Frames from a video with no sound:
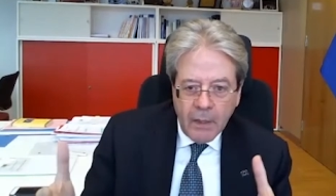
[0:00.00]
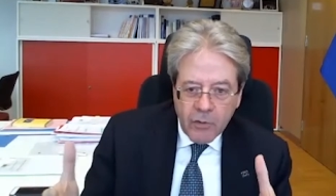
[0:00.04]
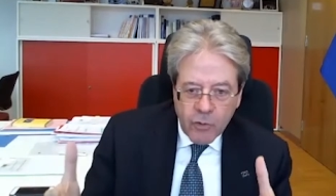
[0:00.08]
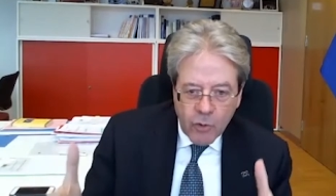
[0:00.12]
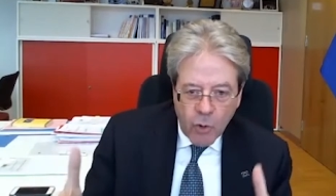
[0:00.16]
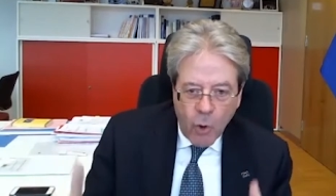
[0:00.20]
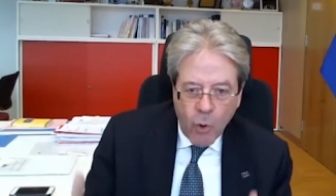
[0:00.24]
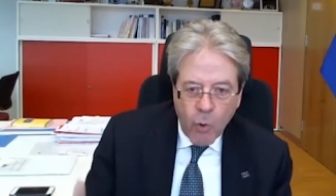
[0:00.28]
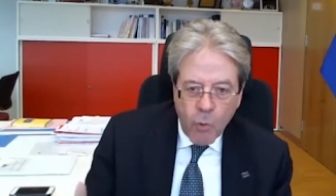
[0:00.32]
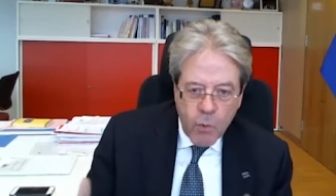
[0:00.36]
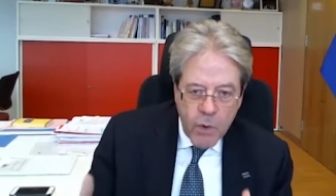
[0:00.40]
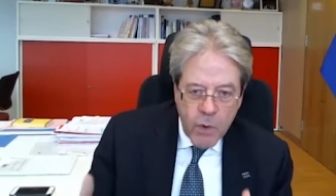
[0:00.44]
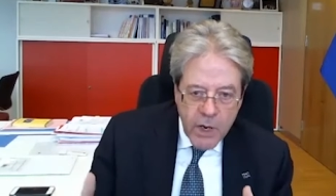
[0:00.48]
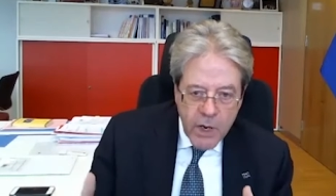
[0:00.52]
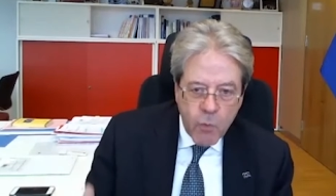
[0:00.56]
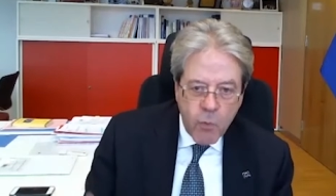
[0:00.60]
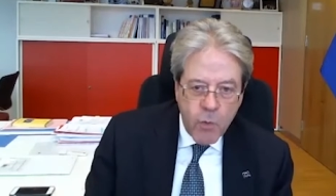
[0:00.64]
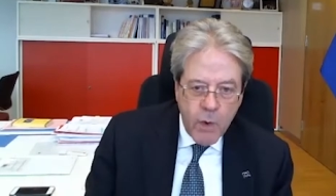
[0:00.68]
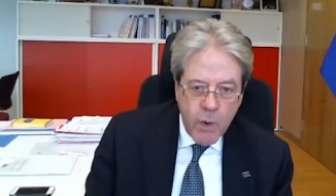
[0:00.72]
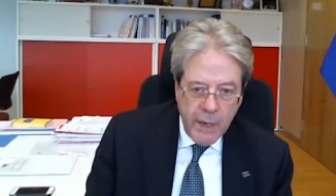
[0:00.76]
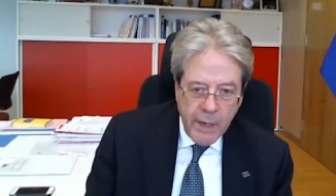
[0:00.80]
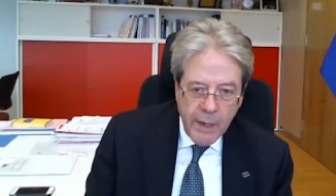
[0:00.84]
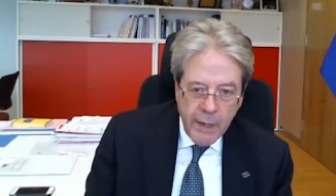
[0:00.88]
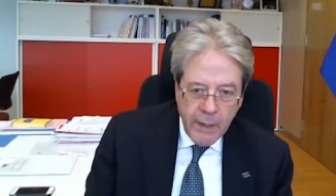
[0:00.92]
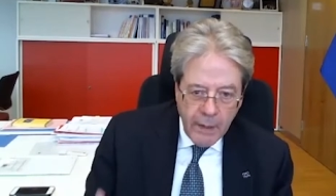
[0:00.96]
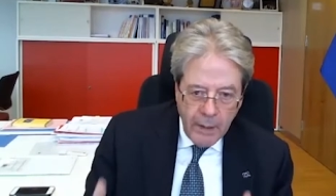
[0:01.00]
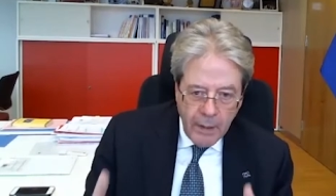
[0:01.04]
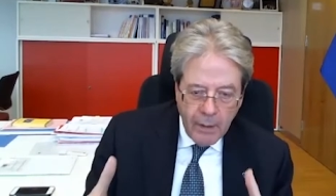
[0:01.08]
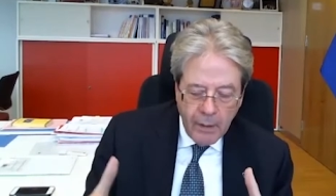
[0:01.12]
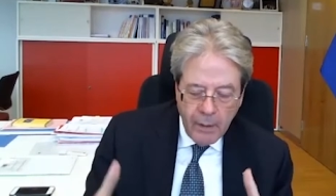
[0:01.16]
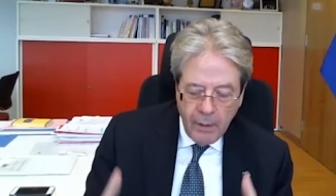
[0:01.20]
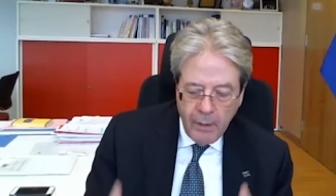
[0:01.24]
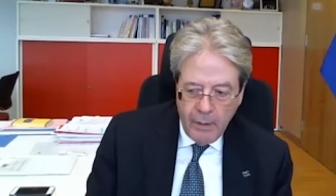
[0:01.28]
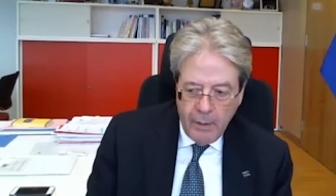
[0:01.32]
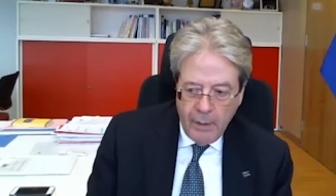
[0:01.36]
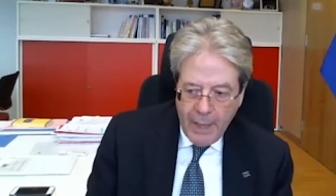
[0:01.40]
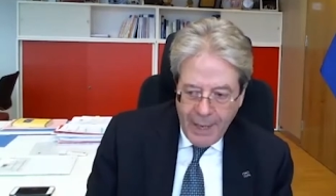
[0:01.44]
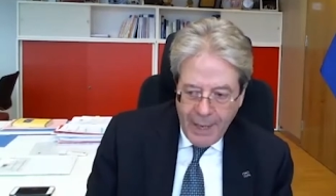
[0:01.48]
So we will
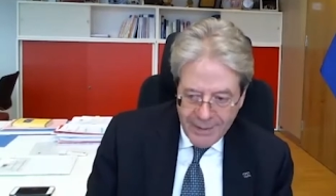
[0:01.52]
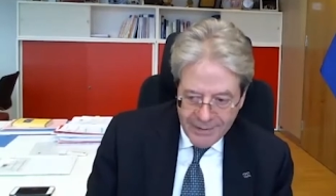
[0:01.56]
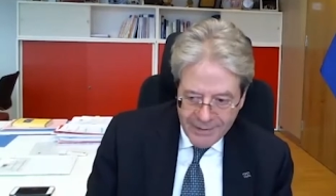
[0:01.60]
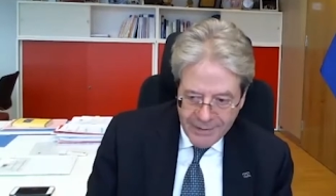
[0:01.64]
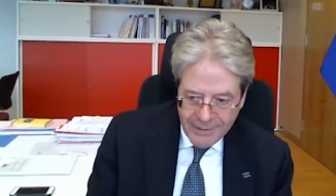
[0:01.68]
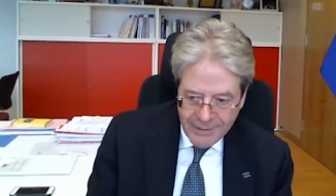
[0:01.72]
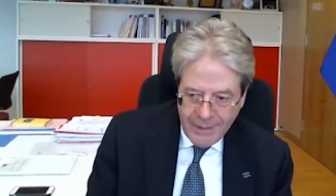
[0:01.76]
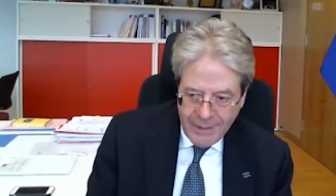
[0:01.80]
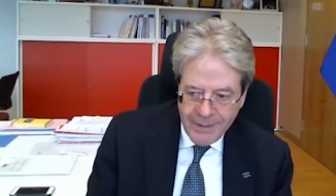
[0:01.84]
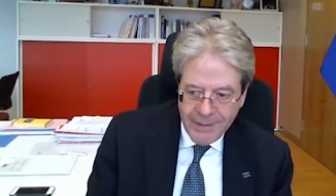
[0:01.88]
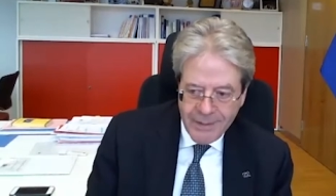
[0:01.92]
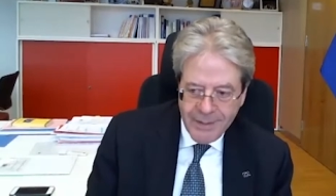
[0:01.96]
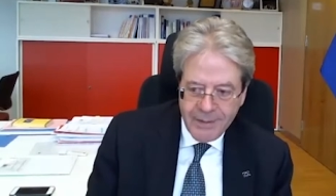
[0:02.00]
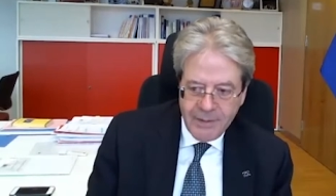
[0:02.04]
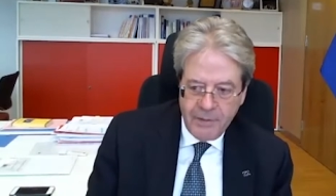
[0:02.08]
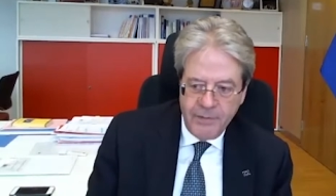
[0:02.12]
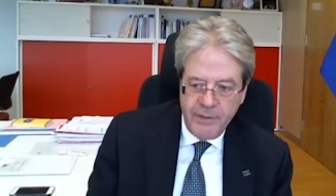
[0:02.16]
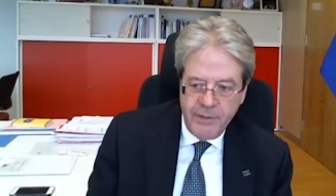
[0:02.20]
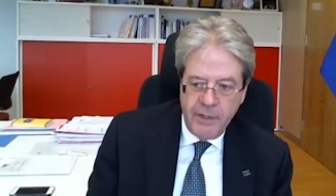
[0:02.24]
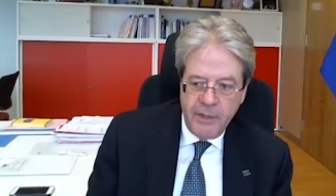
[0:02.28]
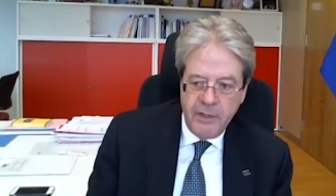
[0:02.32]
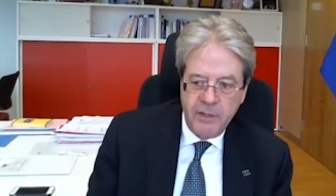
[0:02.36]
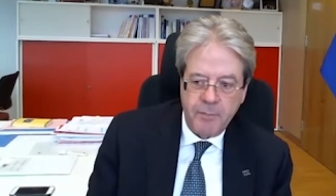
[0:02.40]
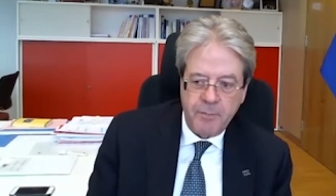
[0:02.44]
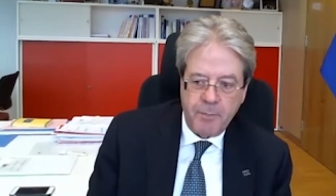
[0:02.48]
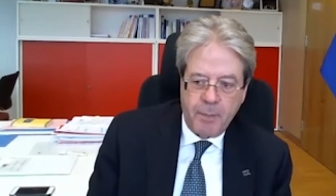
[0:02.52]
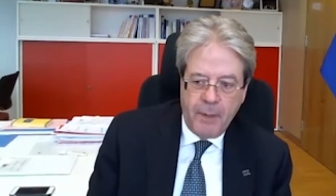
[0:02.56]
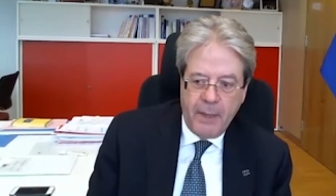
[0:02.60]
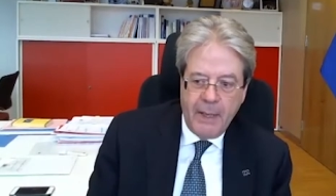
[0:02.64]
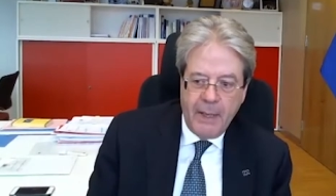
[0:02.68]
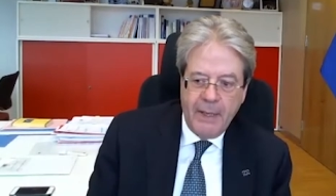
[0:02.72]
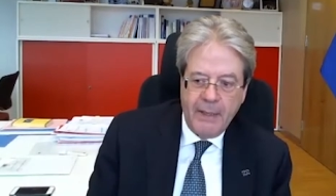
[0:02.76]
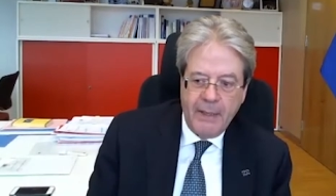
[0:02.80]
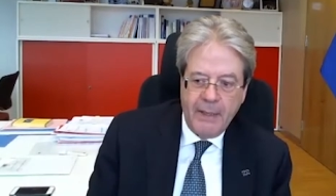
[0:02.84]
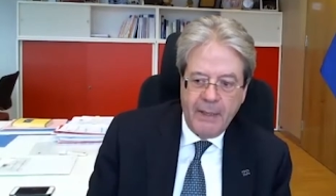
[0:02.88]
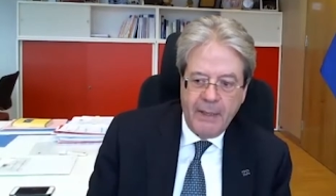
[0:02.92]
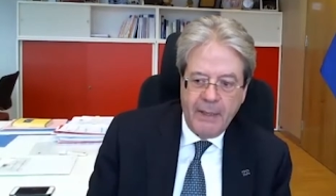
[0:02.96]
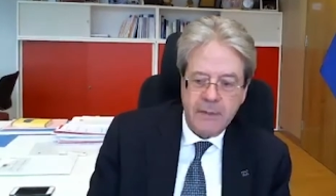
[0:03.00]
assess these
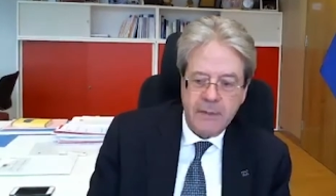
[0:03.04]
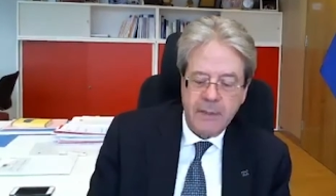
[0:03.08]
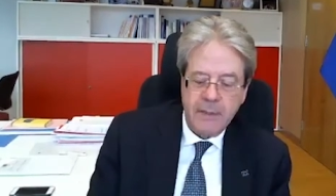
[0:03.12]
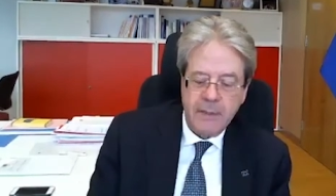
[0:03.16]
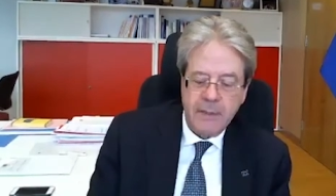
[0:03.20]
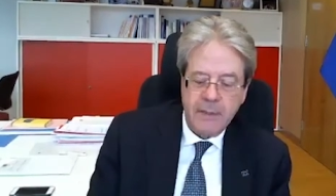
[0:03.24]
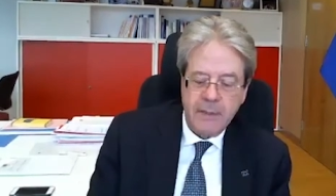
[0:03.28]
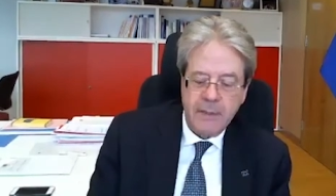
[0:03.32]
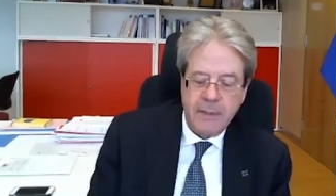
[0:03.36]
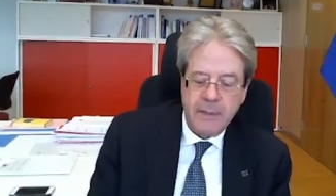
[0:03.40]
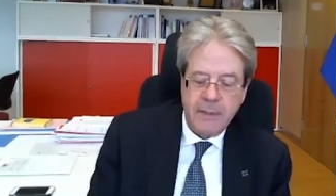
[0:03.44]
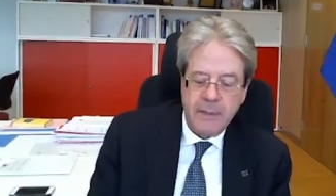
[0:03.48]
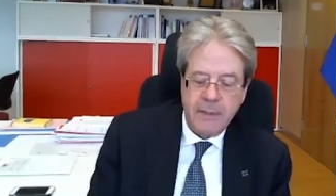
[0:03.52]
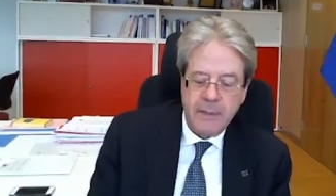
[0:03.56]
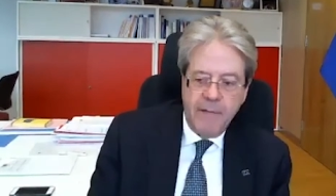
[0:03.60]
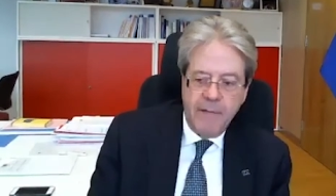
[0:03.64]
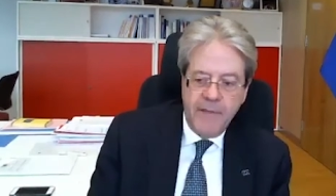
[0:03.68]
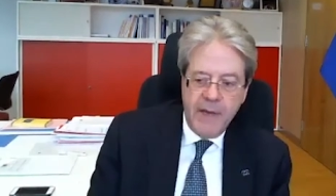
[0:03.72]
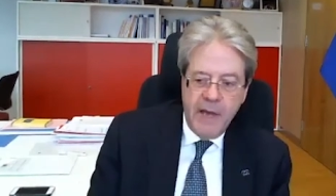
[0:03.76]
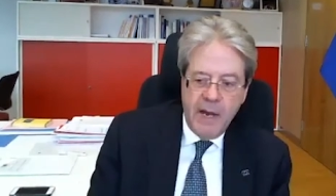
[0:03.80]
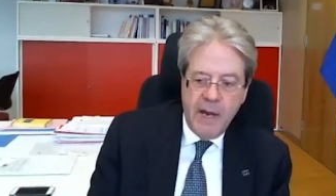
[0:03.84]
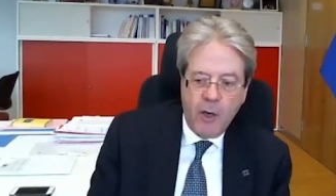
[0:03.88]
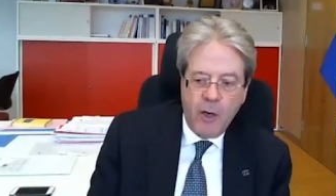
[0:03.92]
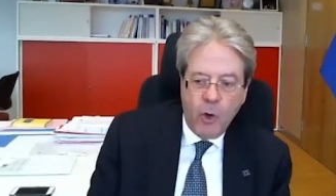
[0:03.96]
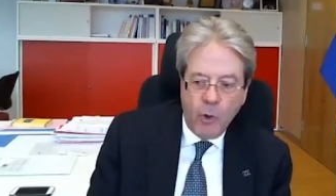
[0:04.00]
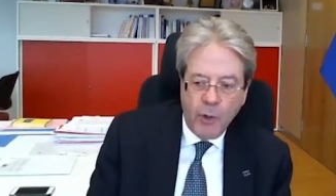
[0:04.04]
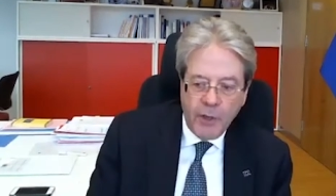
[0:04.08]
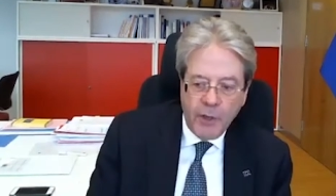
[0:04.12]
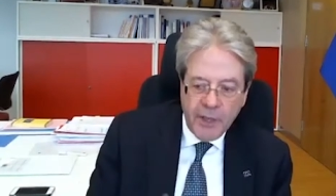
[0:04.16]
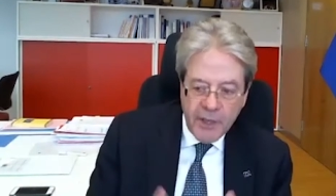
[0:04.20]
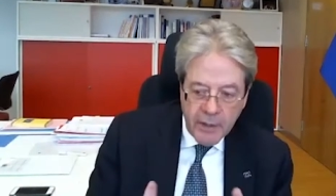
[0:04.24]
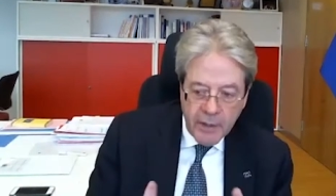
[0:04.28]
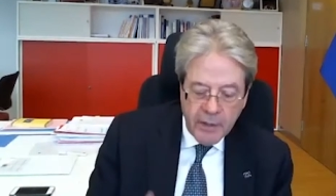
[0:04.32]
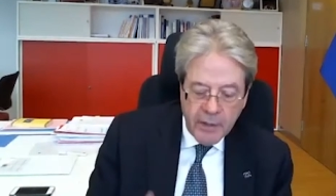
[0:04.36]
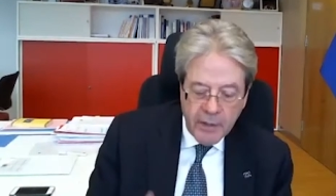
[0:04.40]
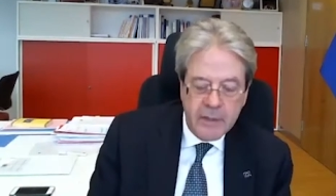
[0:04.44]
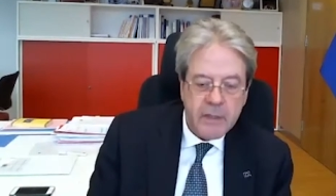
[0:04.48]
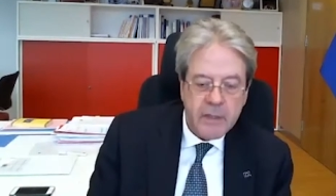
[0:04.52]
plans, their
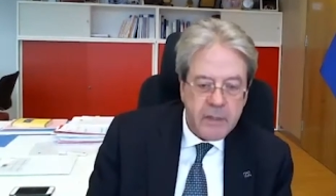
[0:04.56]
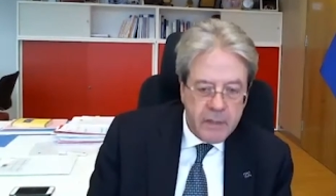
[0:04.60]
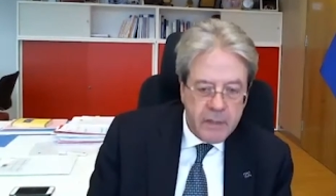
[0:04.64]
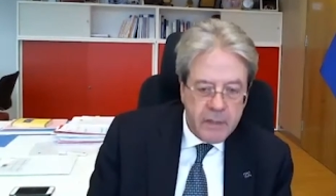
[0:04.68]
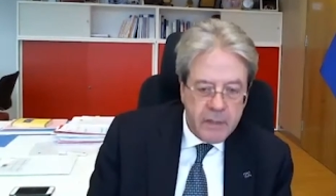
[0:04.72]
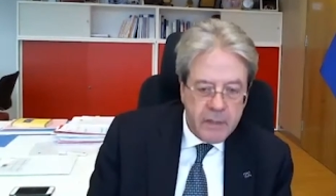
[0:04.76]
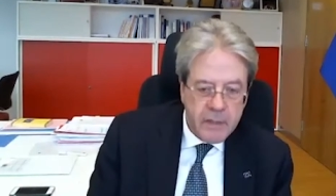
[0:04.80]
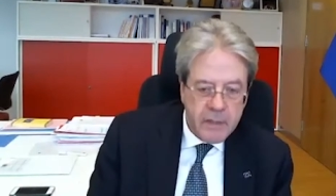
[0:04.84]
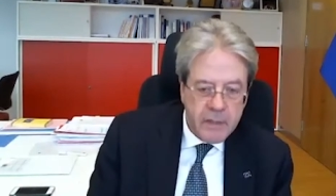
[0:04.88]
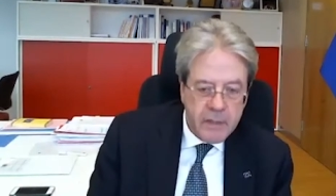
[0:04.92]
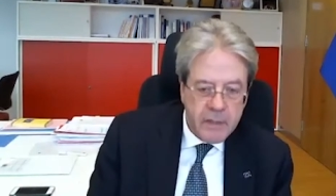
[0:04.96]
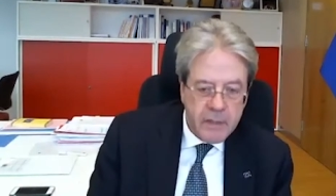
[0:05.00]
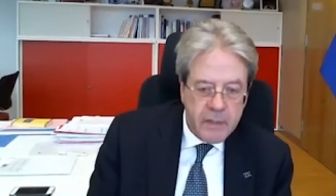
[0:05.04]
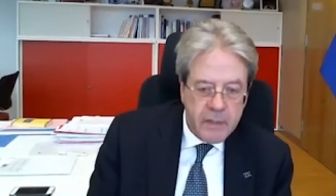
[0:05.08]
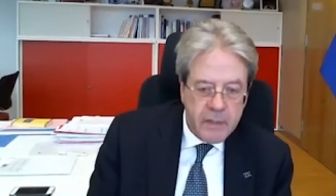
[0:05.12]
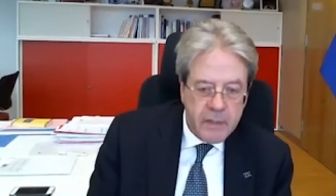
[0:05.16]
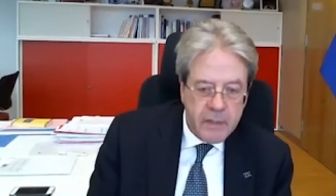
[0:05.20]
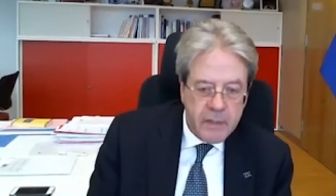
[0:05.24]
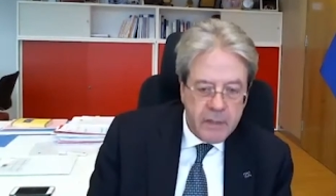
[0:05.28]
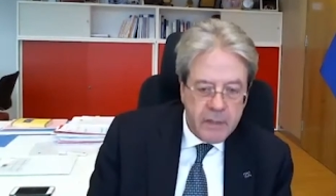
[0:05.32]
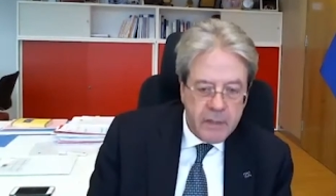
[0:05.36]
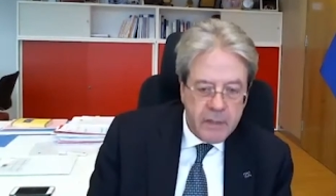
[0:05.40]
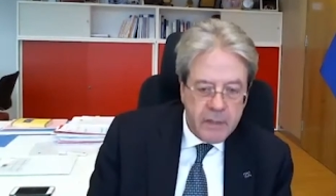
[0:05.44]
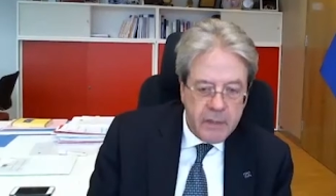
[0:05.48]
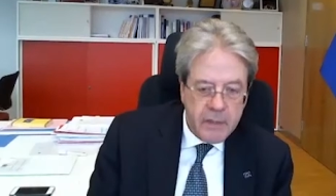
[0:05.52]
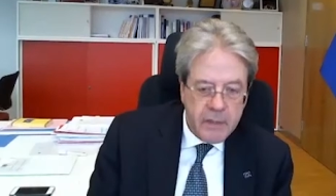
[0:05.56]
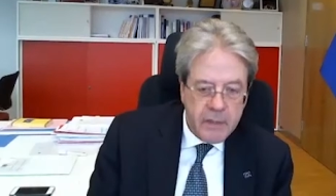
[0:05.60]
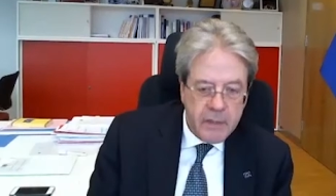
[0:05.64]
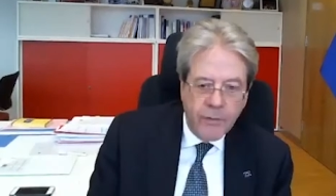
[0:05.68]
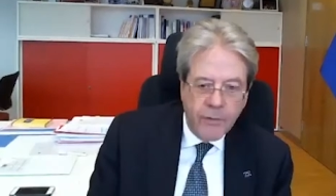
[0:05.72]
coherence with the